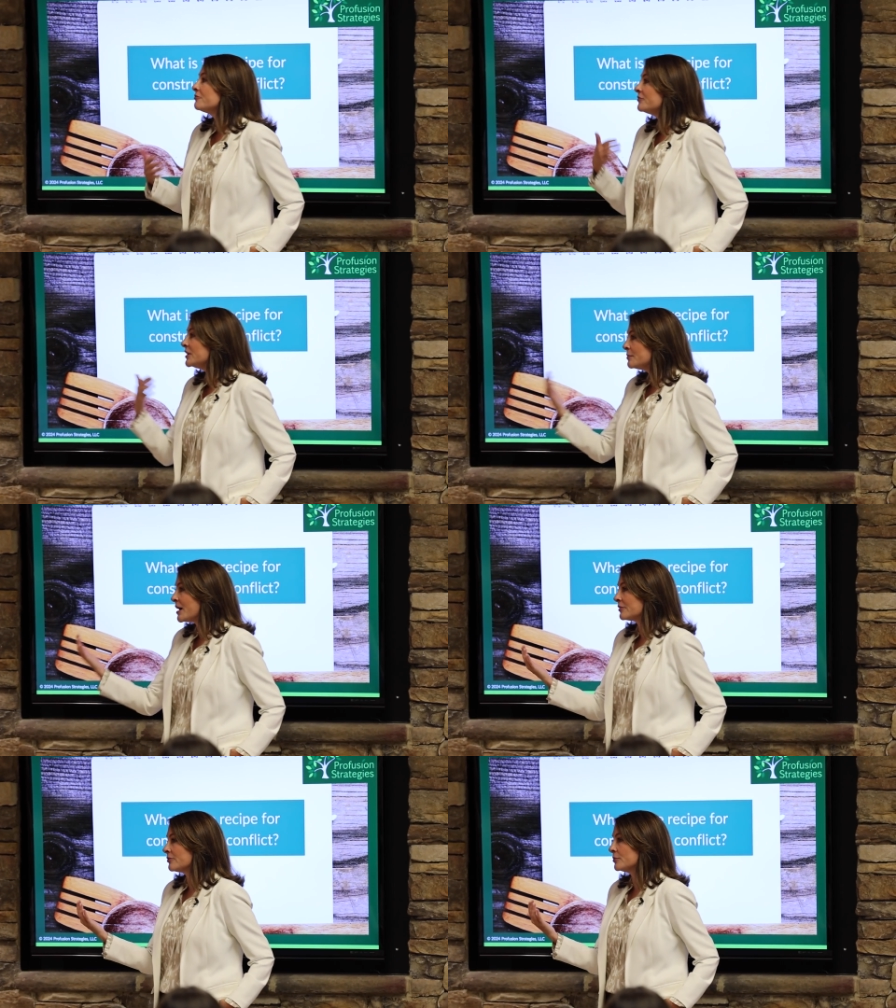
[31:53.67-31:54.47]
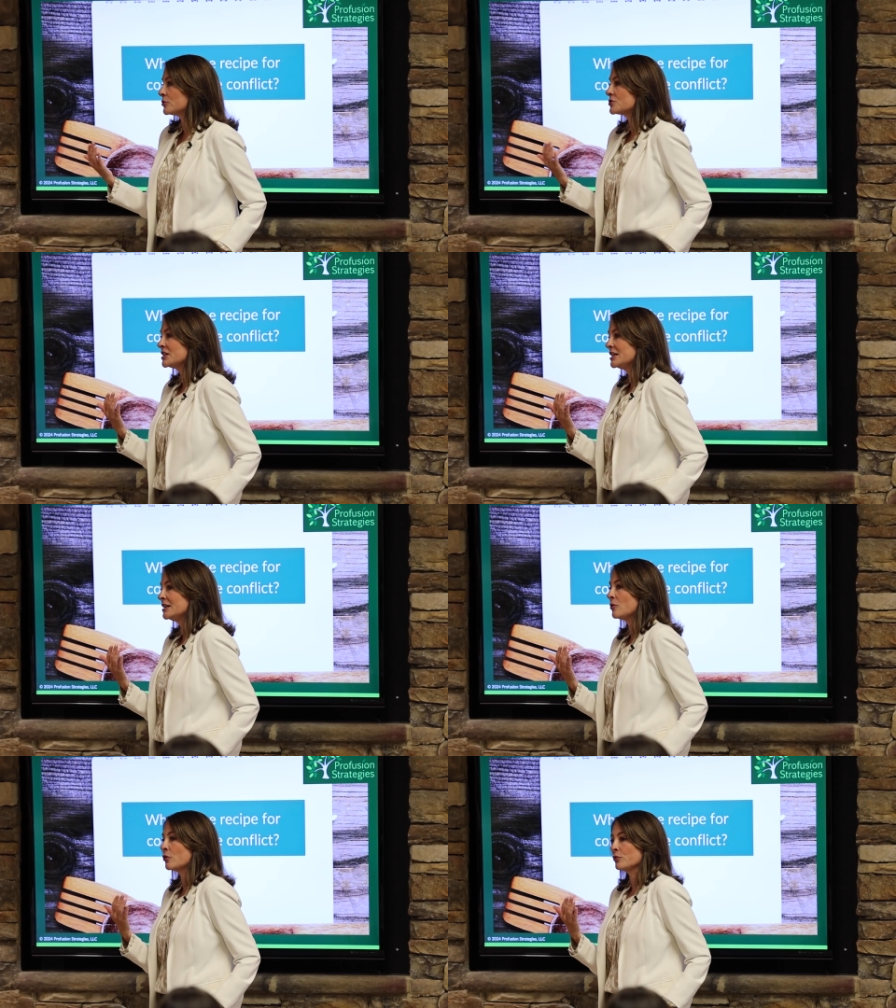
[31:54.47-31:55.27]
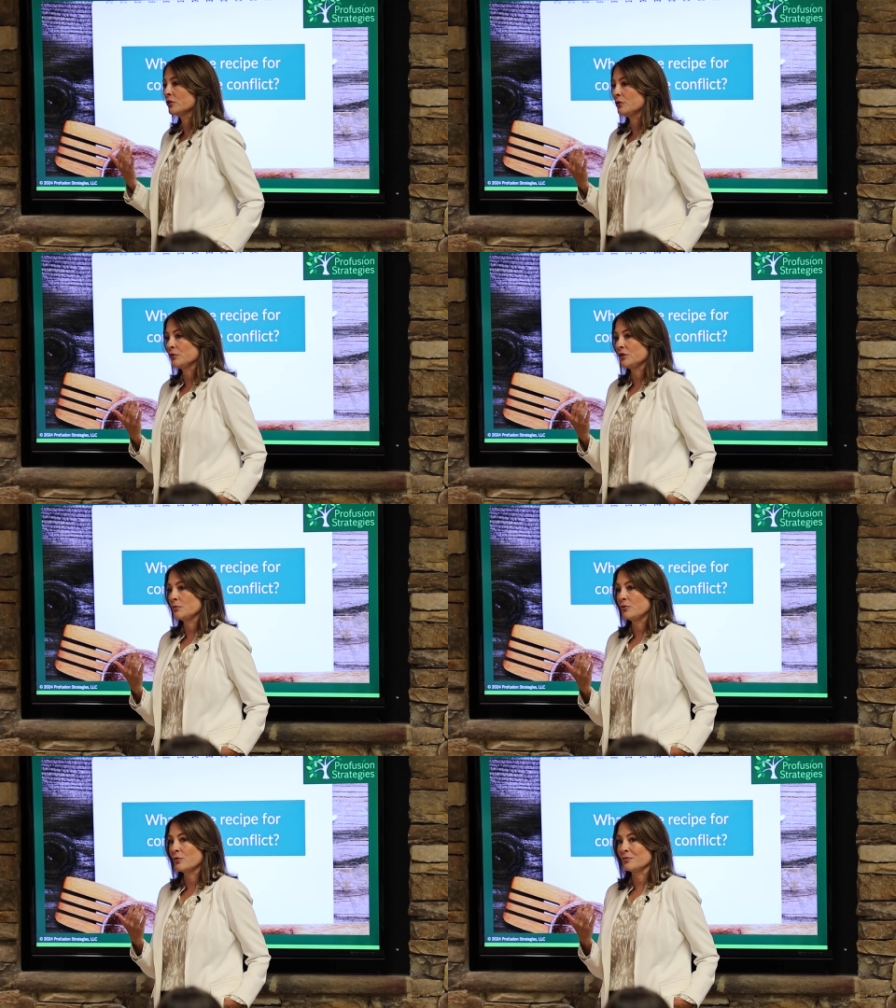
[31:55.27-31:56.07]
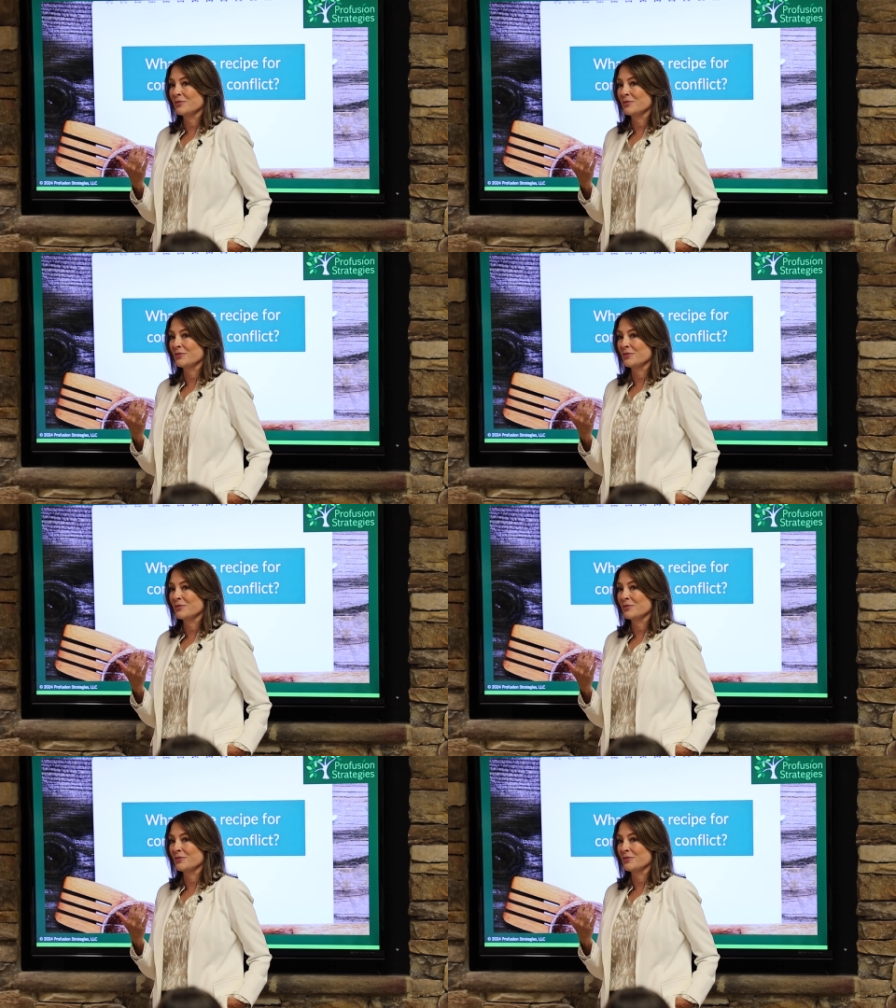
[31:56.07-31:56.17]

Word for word: feedback from your team are really, really important